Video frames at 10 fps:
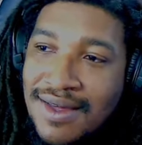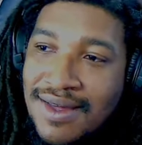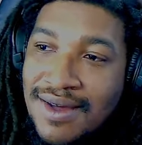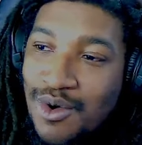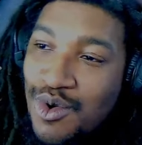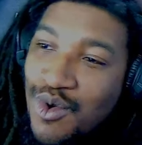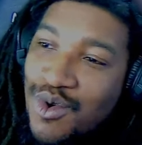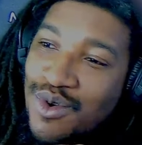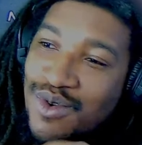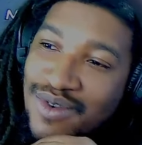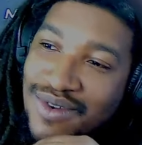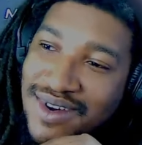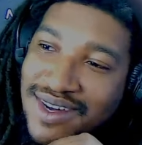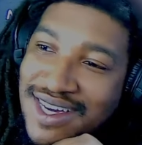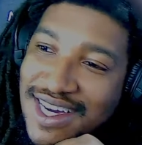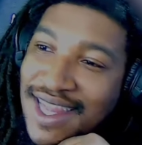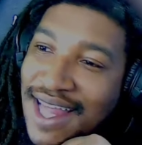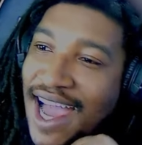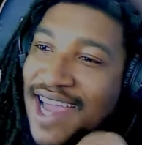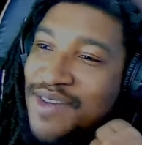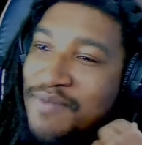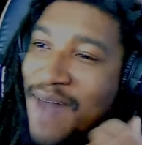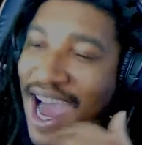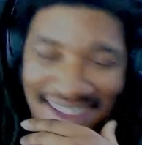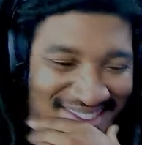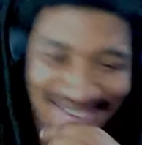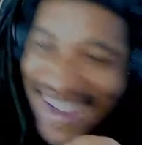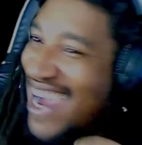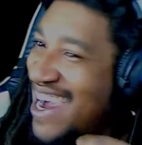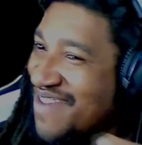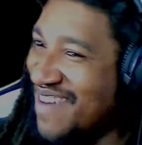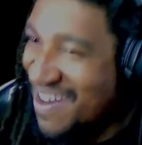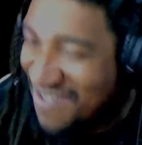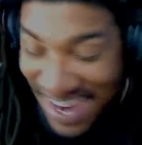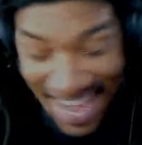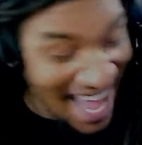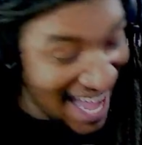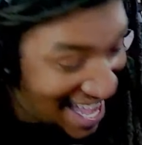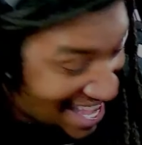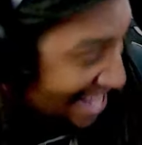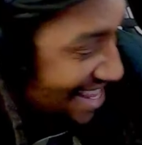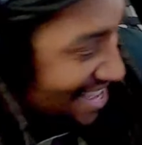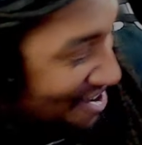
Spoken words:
Ooh, she like, you might as well, my boy. Hey, a